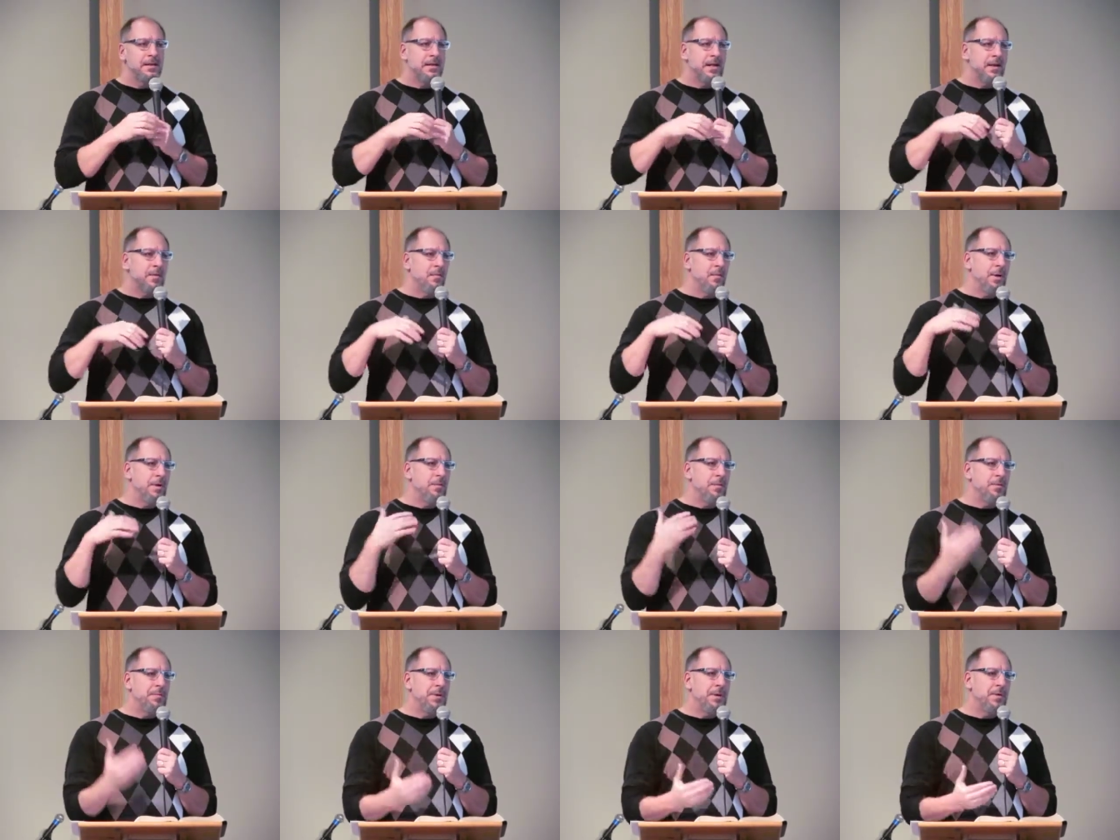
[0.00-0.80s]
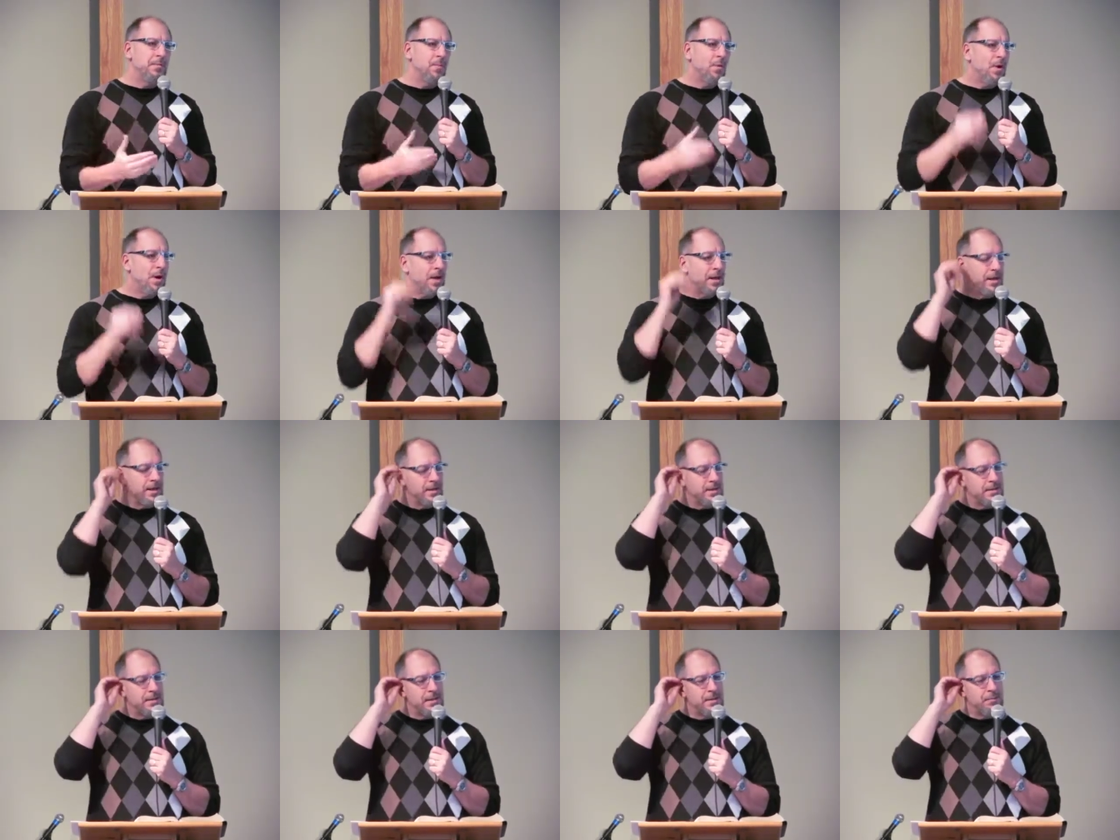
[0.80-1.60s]
that we would be one.
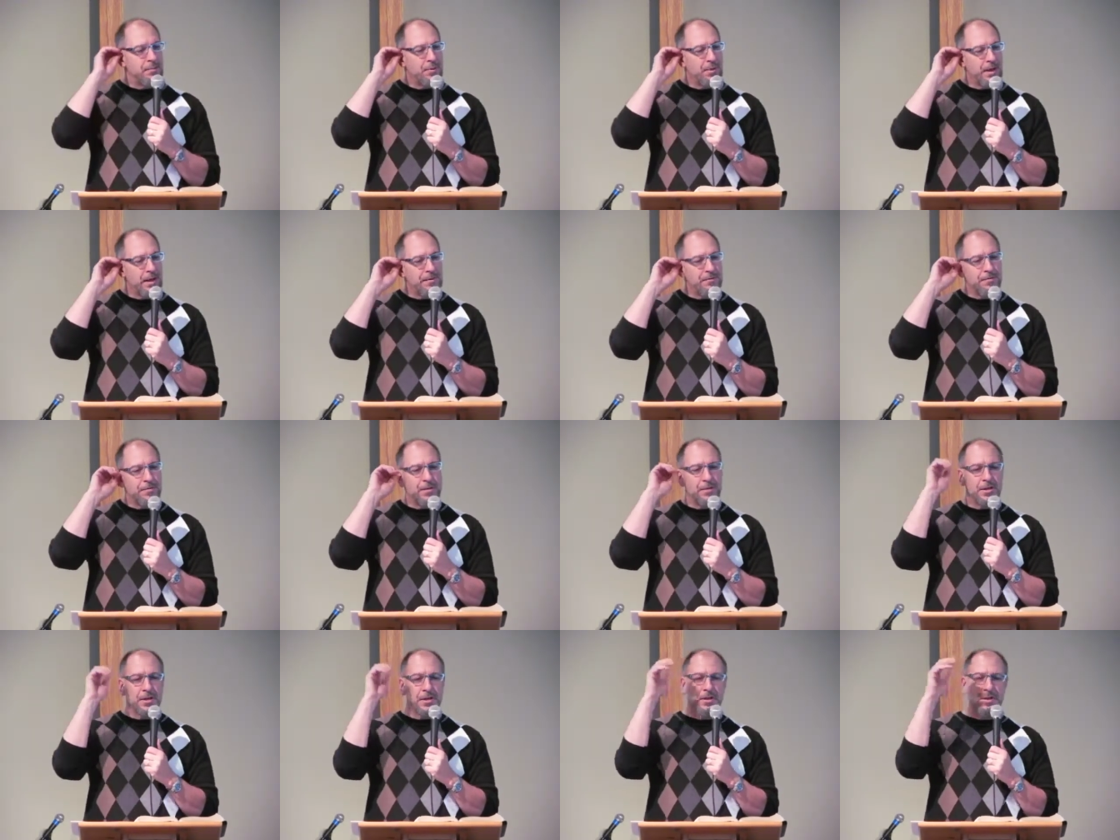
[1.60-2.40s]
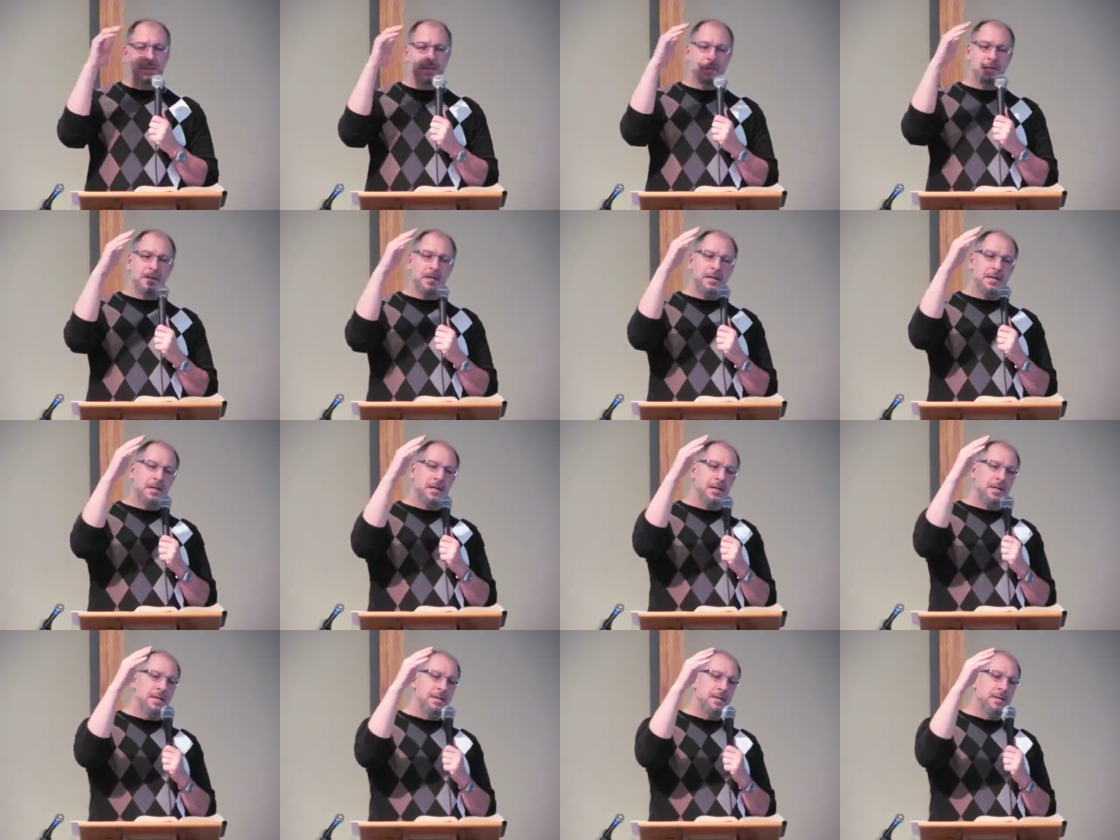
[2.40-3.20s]
He, he prayed for the
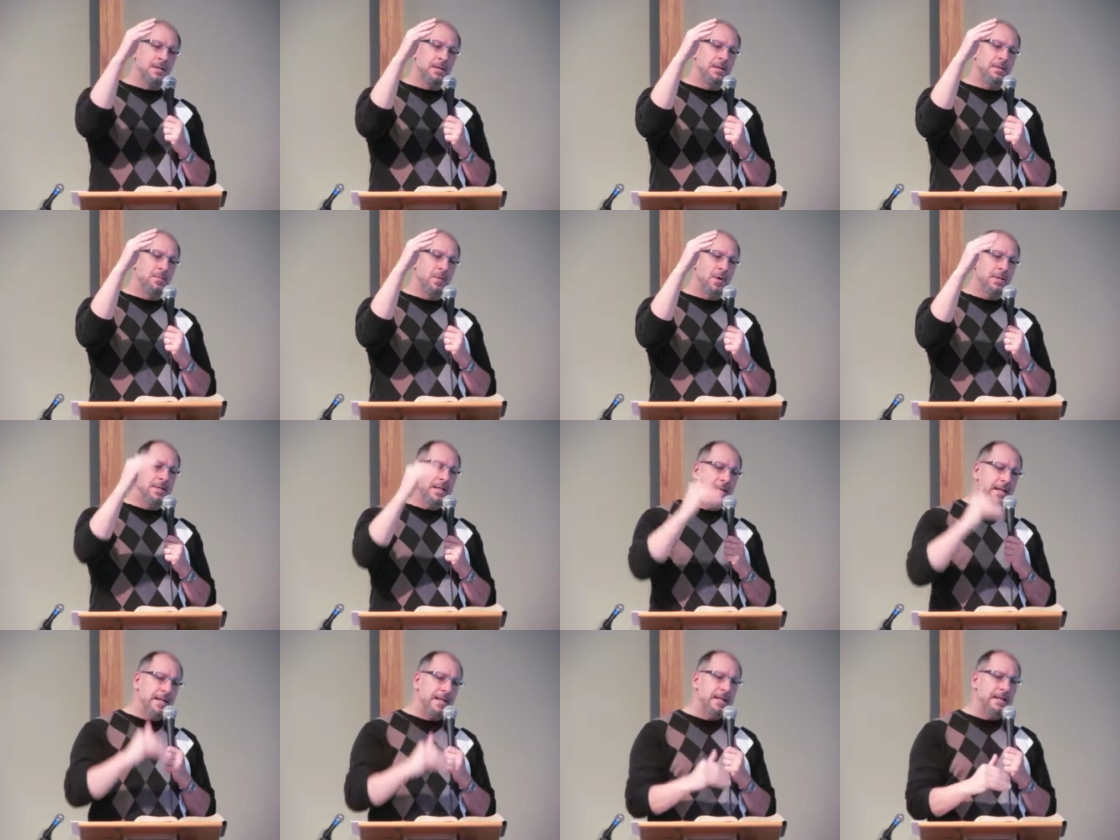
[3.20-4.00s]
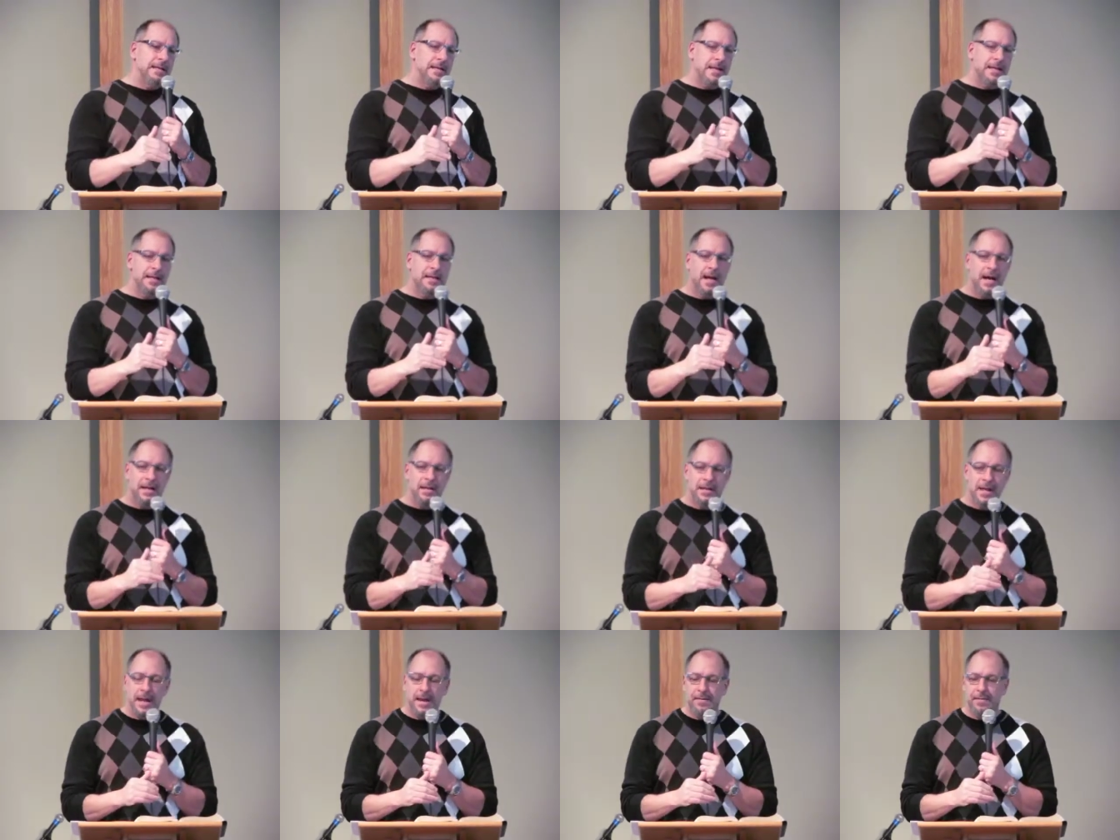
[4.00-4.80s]
uh, the ones that he that
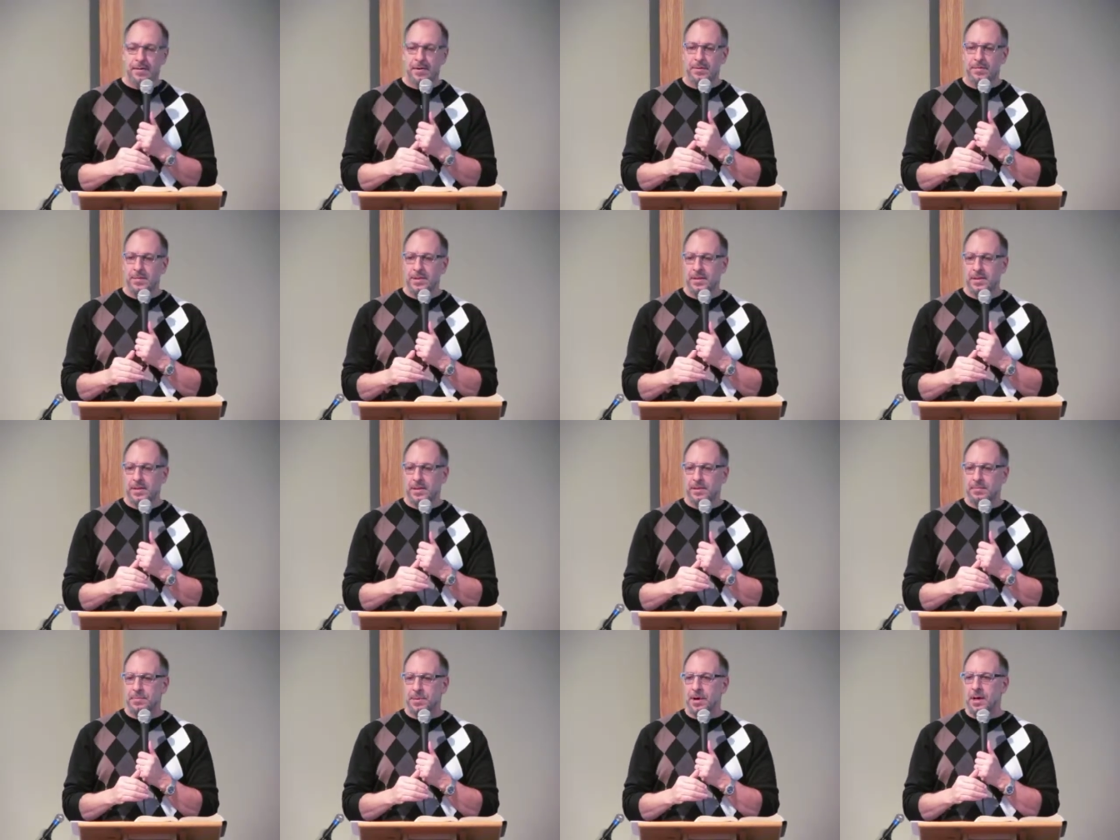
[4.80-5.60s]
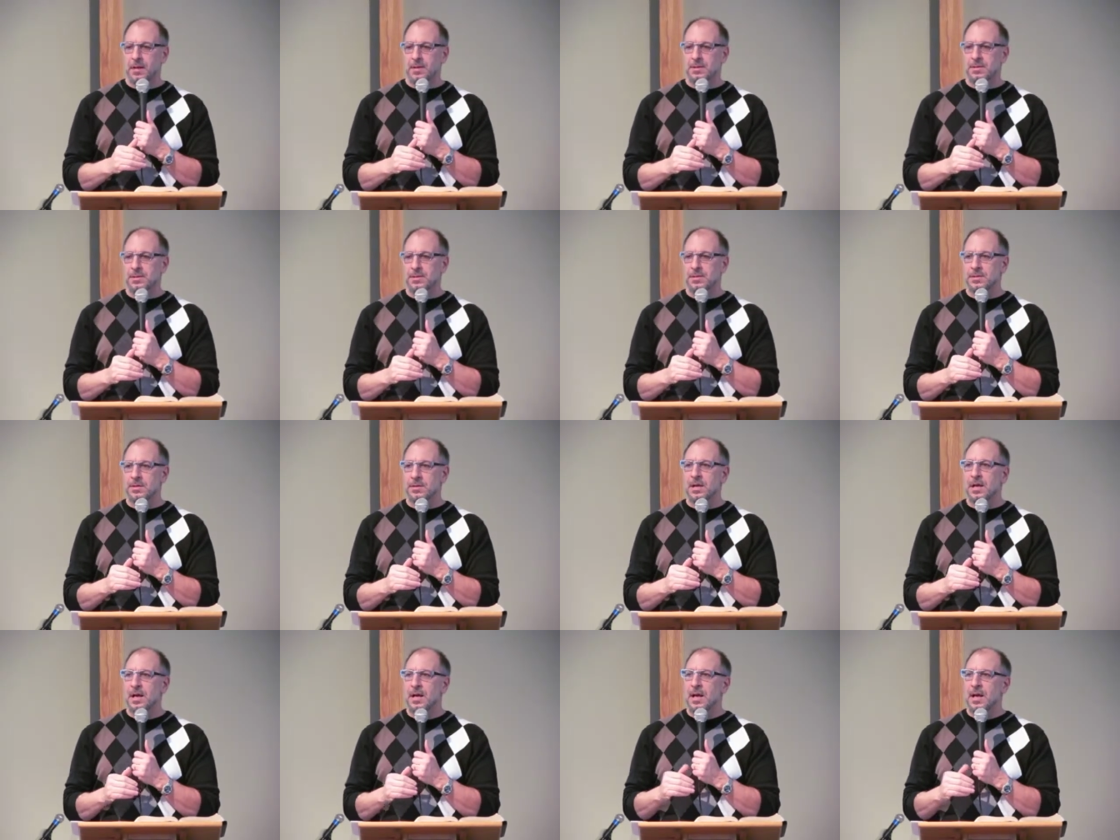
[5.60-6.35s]
God gave him, the apostles.